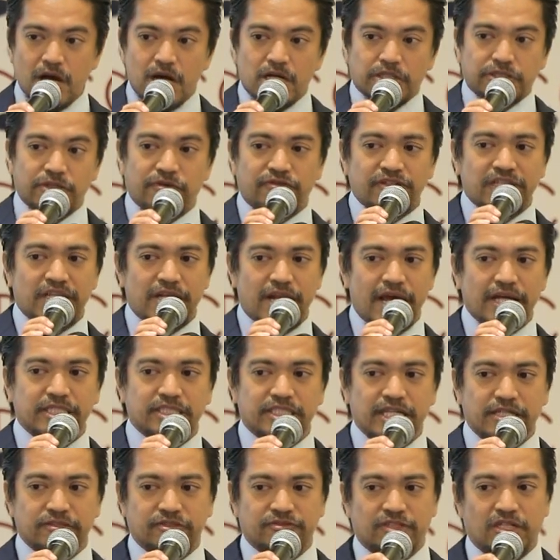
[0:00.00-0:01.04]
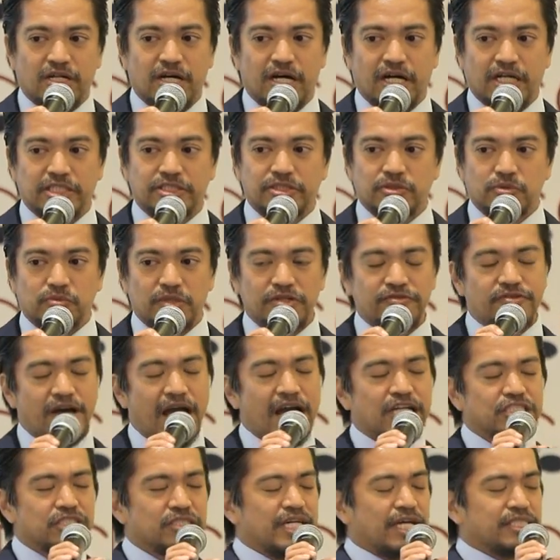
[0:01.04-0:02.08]
So for the next steps for us, we've
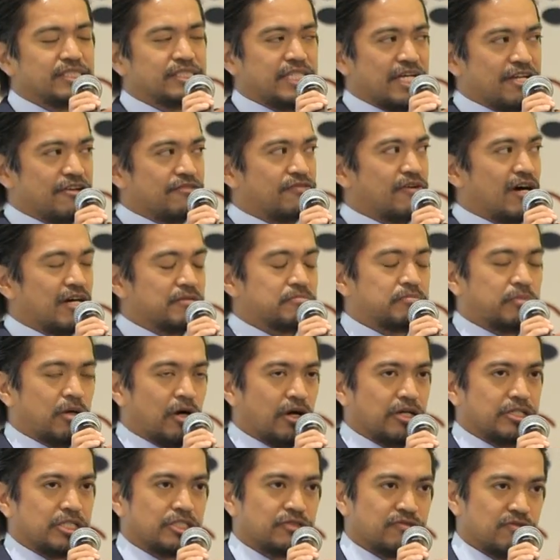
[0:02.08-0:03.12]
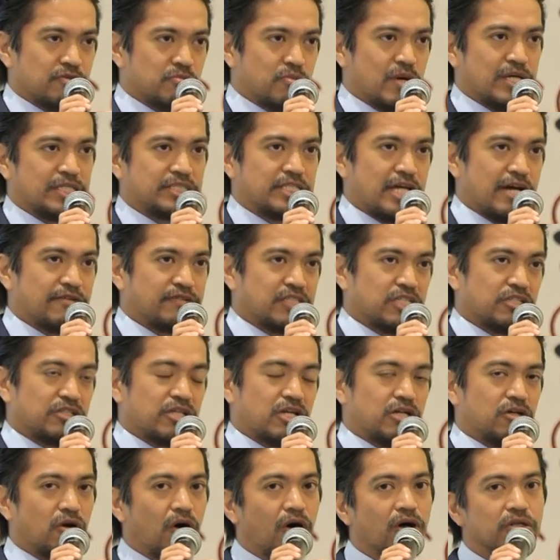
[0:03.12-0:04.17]
actually identified partners from West Africa that
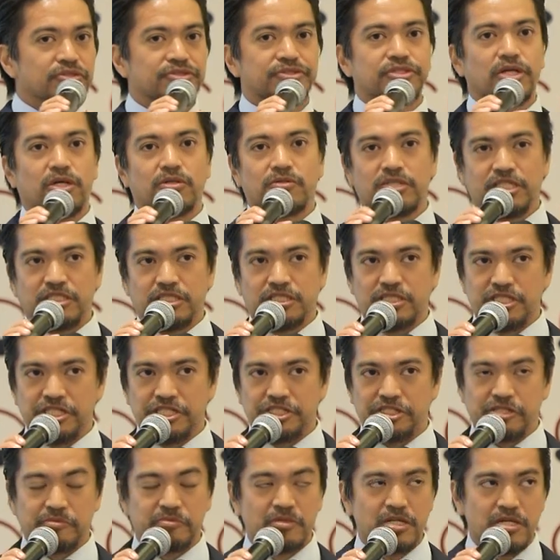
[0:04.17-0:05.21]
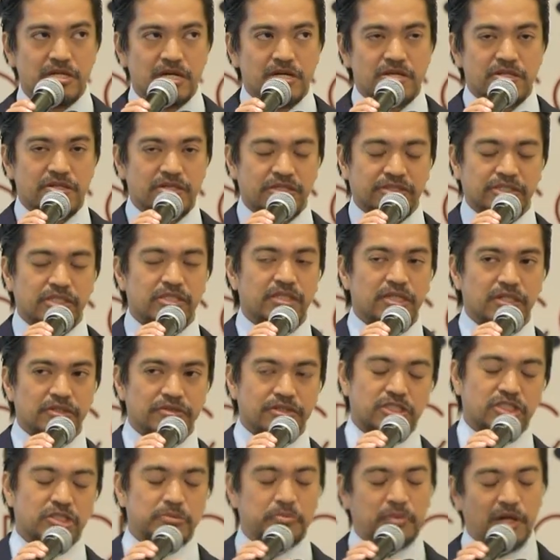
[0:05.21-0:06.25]
are also in Egypt. This includes a
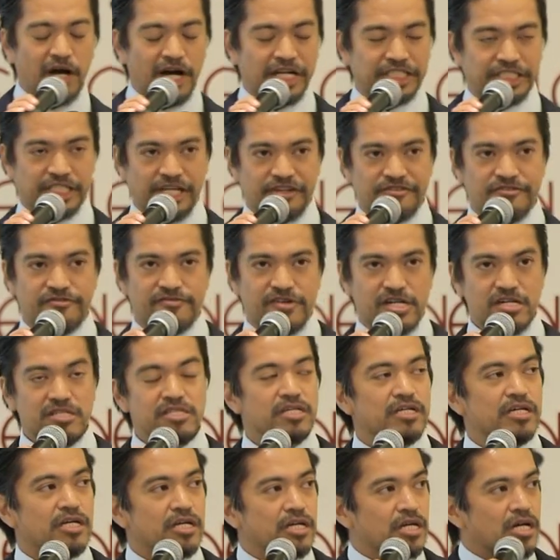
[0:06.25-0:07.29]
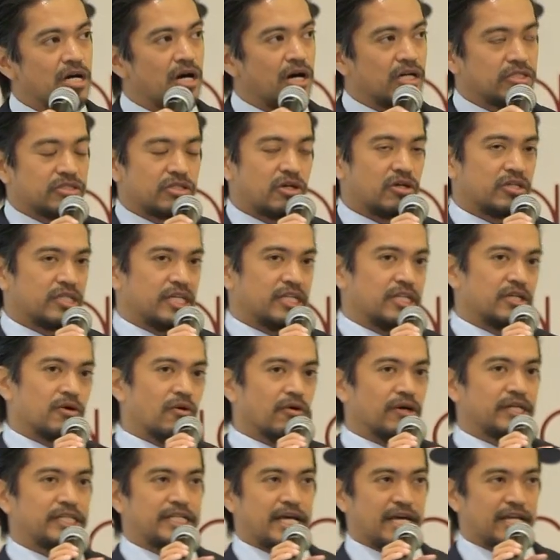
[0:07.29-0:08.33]
supply chain fund uh, targeting
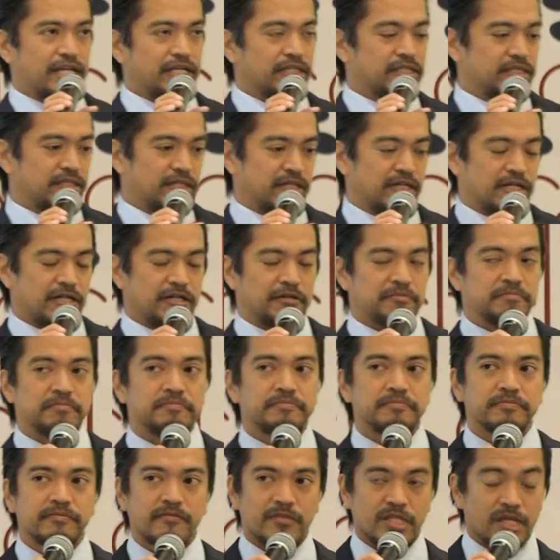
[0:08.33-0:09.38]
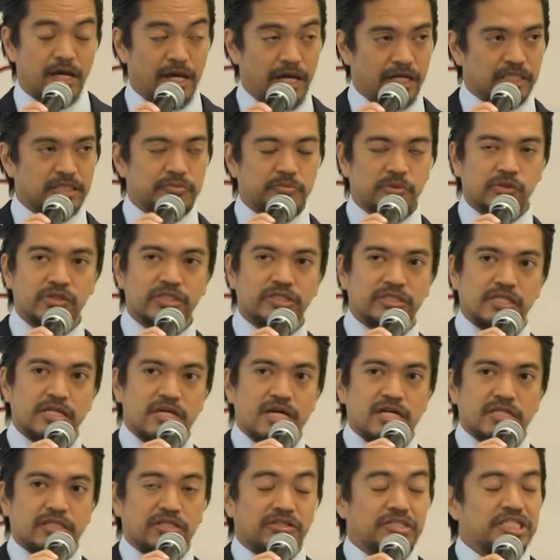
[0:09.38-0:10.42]
organic um, exports.
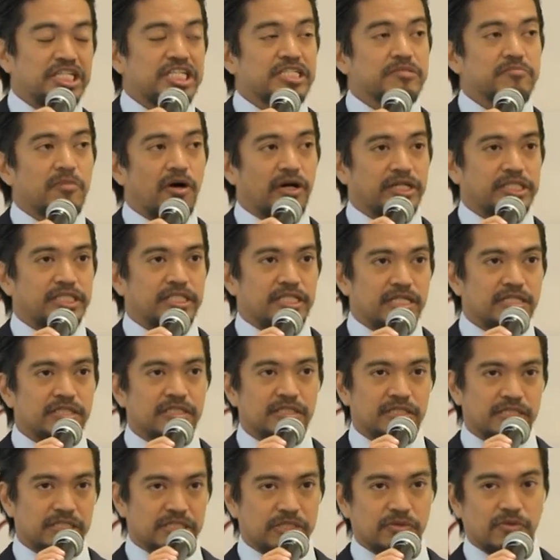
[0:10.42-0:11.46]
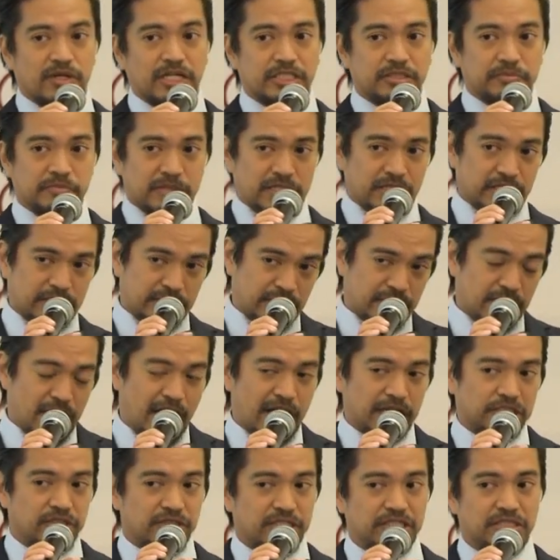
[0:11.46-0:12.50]
Their key market is in the US, but it's a,
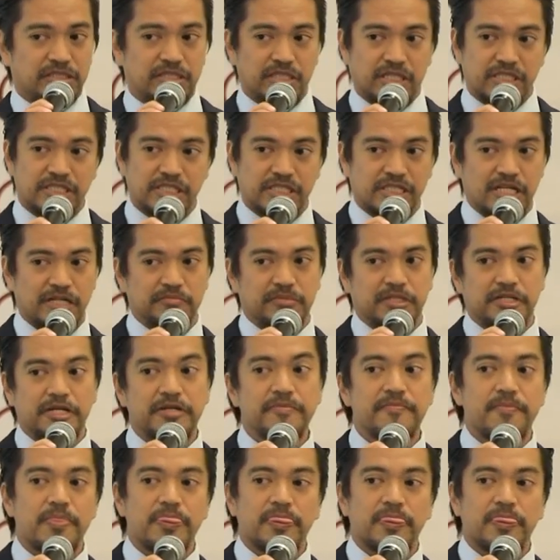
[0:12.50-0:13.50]
actually a Dutch company.